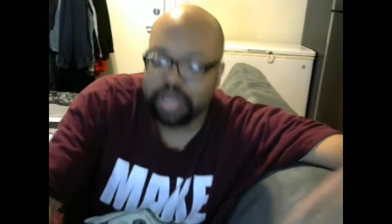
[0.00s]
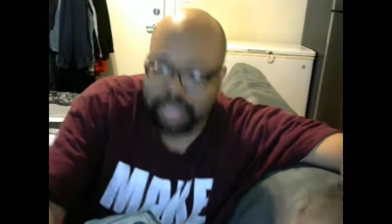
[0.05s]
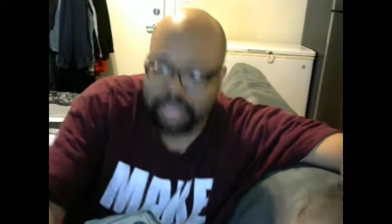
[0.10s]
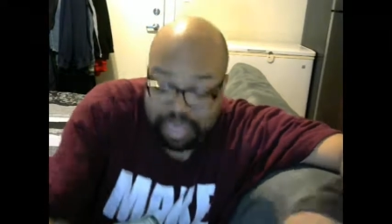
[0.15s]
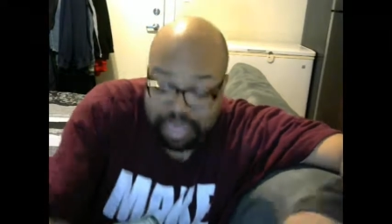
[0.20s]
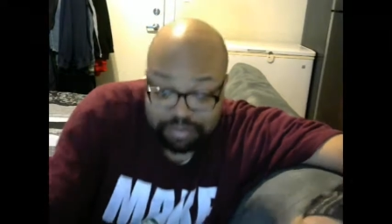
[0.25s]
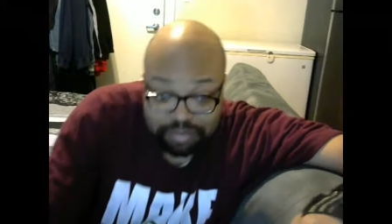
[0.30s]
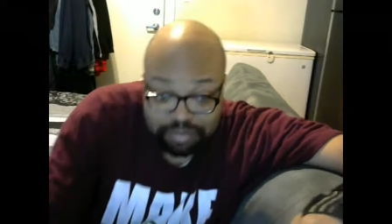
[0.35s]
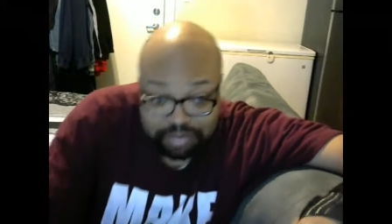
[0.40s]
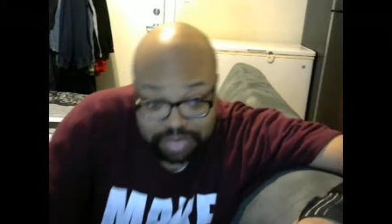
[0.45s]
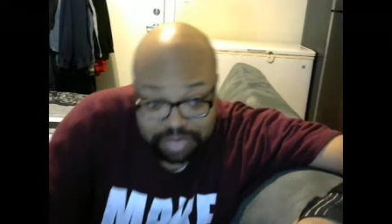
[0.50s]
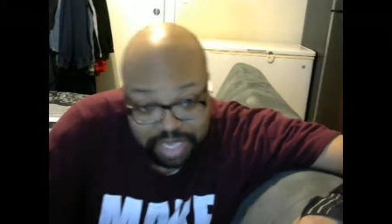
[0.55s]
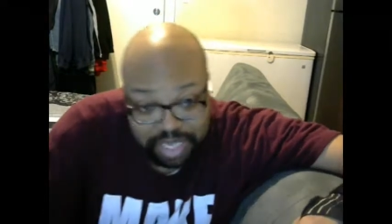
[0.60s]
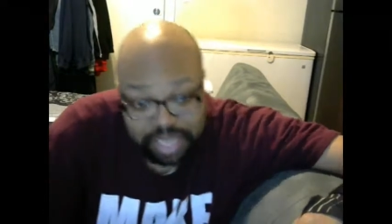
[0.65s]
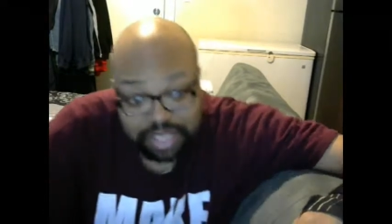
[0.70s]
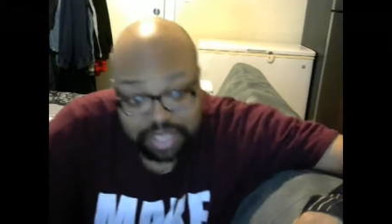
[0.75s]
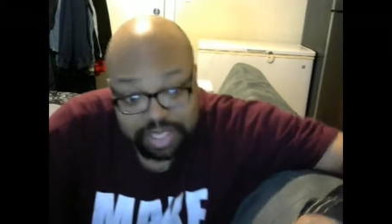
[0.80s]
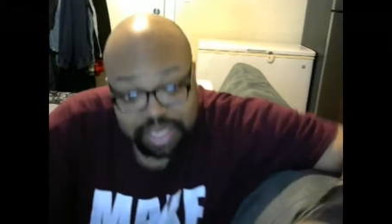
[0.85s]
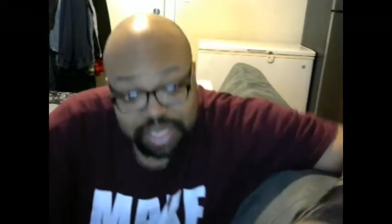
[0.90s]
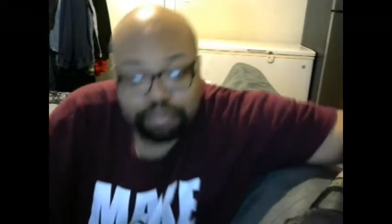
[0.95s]
have them
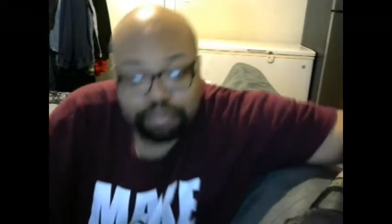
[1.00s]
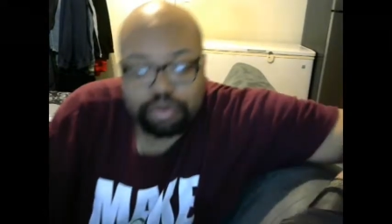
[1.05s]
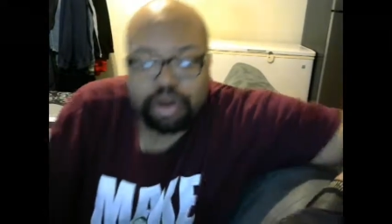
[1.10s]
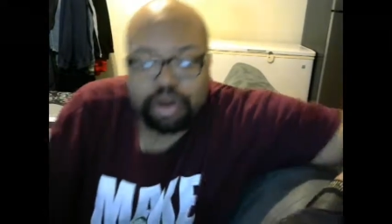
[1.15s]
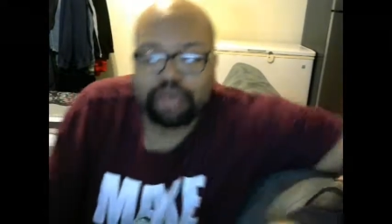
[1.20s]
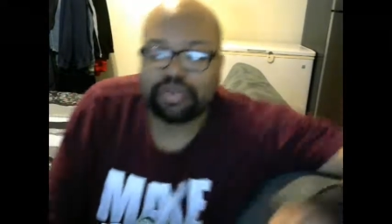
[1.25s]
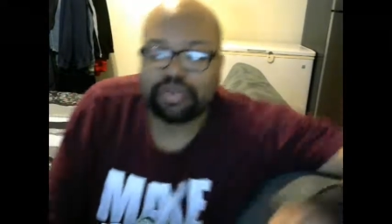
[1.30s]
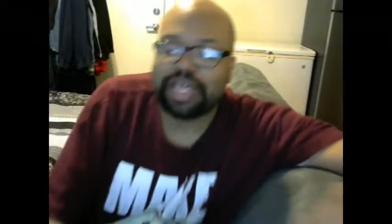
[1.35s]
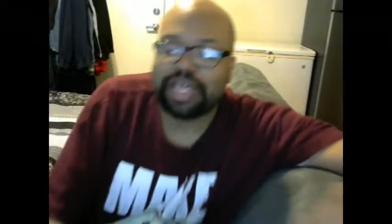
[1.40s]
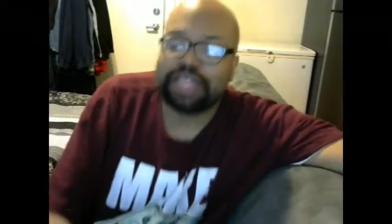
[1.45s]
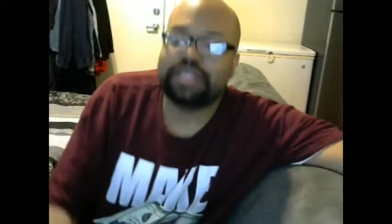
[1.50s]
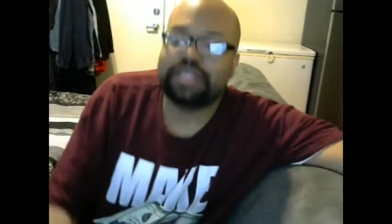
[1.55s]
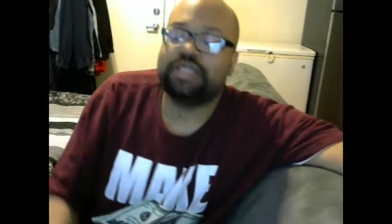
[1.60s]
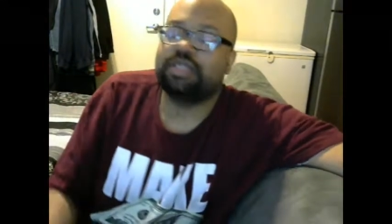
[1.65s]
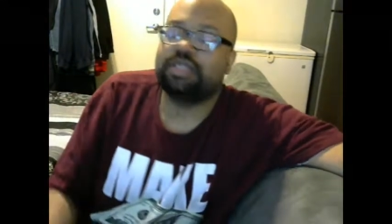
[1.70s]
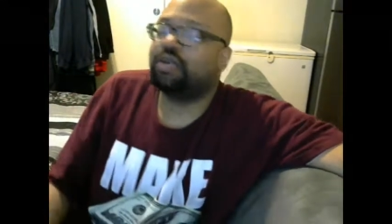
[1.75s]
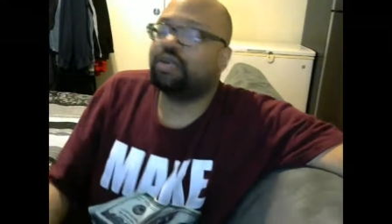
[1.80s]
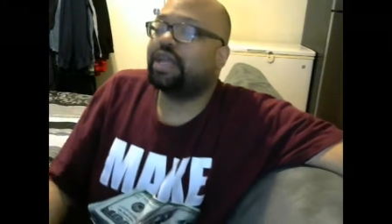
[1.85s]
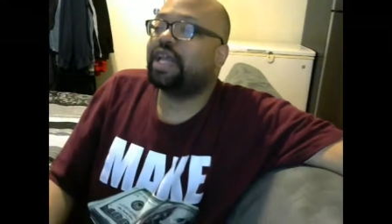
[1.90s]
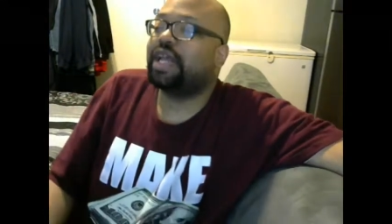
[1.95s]
take improv classes
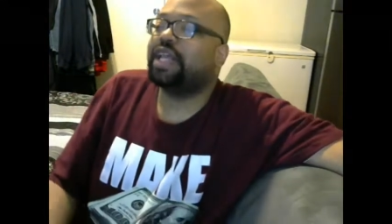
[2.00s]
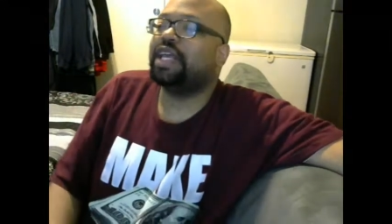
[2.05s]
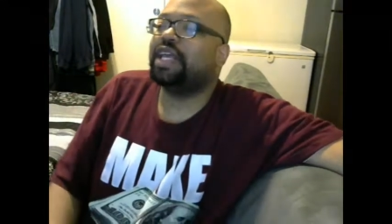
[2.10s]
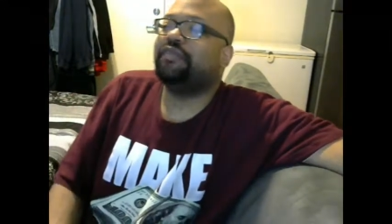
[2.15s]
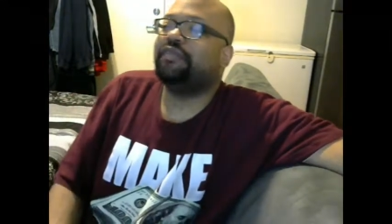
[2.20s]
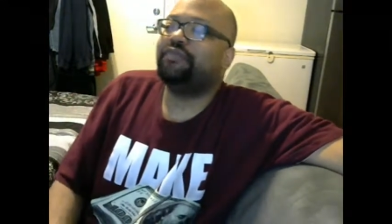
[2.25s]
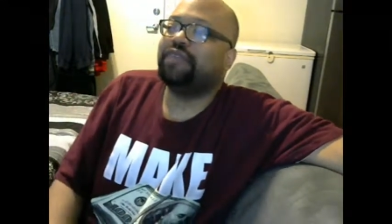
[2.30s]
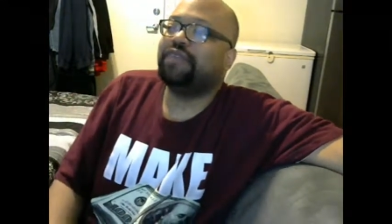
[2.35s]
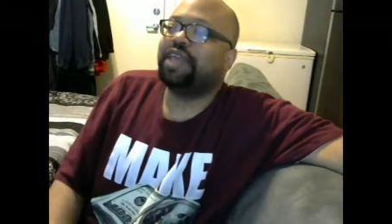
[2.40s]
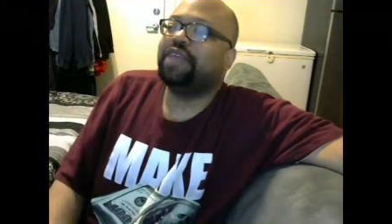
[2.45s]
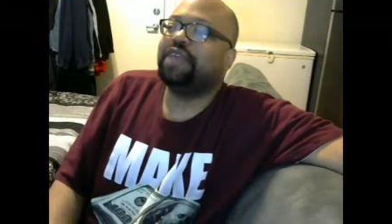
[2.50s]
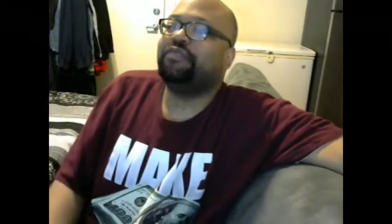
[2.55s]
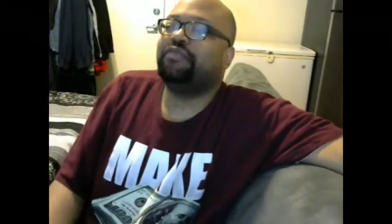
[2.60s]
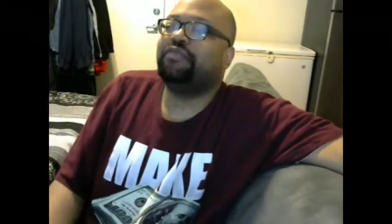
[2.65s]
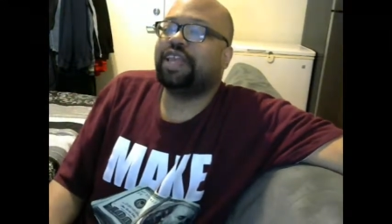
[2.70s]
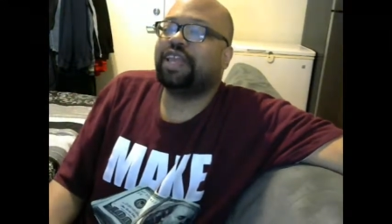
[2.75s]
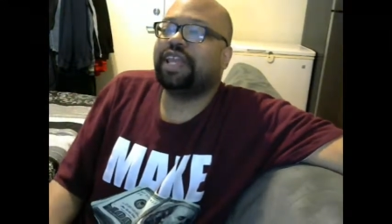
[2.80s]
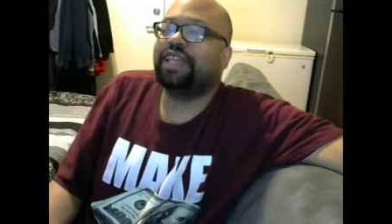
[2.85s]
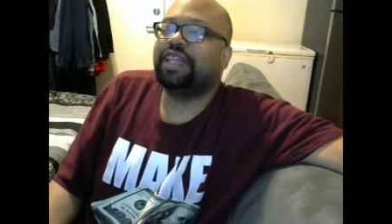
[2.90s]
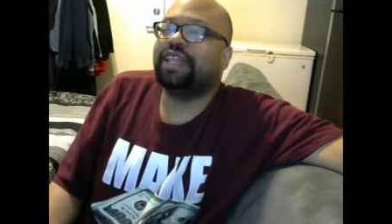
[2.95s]
so that if they
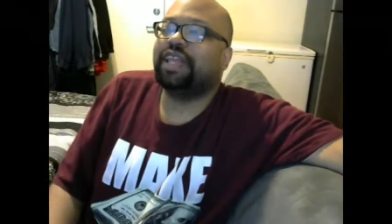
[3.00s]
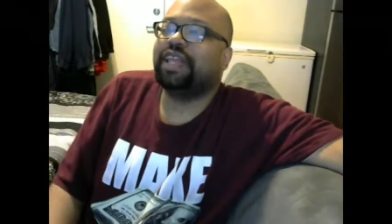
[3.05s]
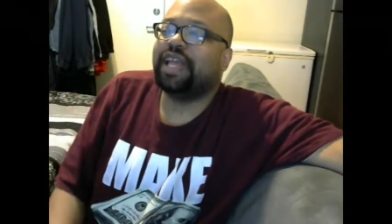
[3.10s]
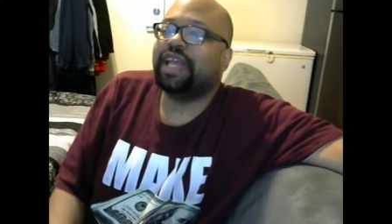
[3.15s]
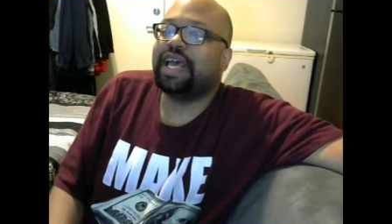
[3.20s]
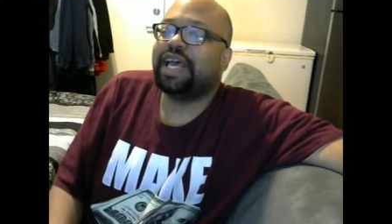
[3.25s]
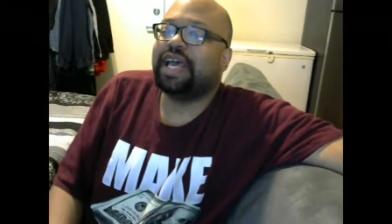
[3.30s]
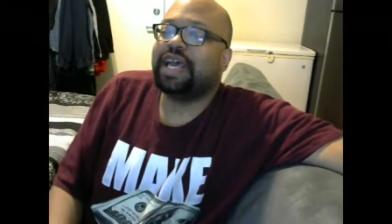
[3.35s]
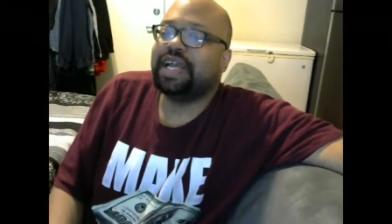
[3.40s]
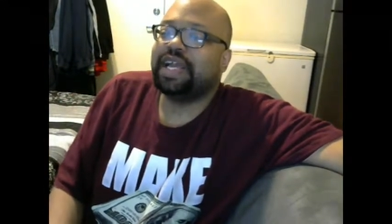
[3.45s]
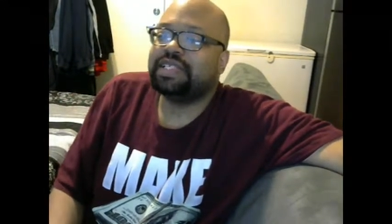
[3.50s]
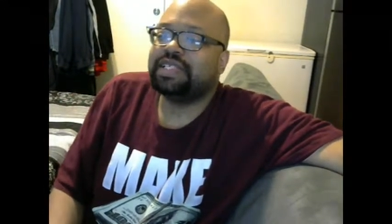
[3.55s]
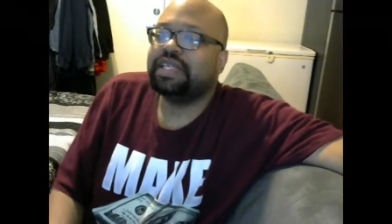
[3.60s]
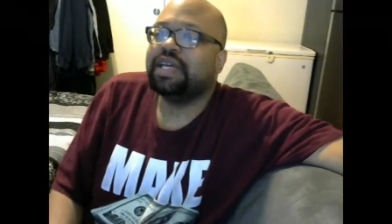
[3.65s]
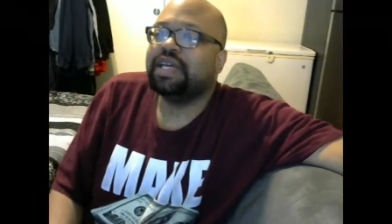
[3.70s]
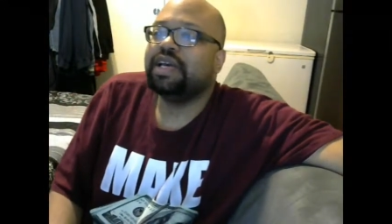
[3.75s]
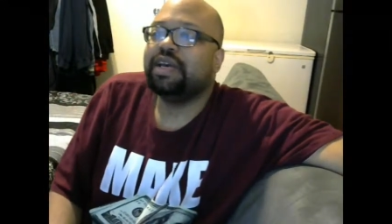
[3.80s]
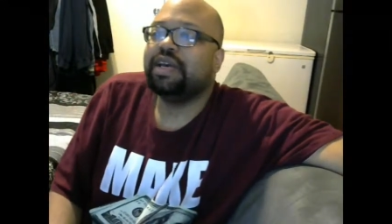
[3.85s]
forget their lines,